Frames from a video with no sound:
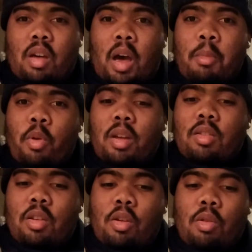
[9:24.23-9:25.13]
I'm
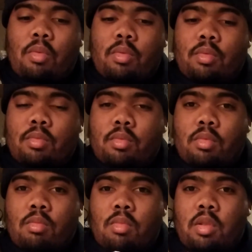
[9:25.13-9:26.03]
going to
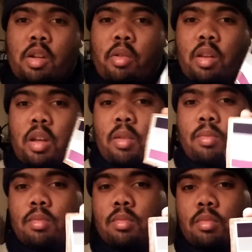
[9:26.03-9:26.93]
literally
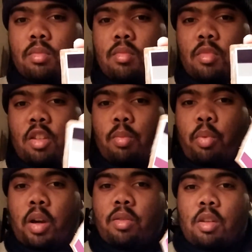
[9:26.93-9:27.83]

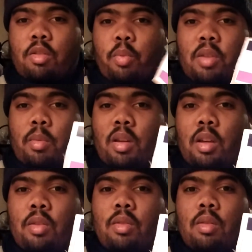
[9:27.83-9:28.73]
spray some of
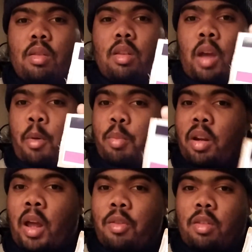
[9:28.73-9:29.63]
this. I'm gonna
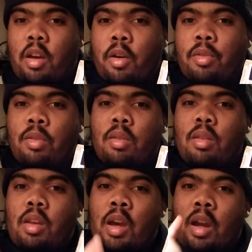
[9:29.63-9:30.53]
put it downstairs,
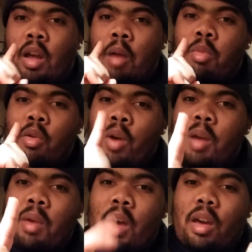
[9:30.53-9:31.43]
and I'll be
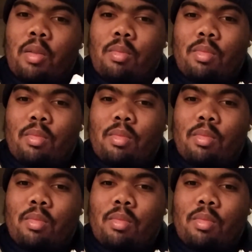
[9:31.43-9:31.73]
right back.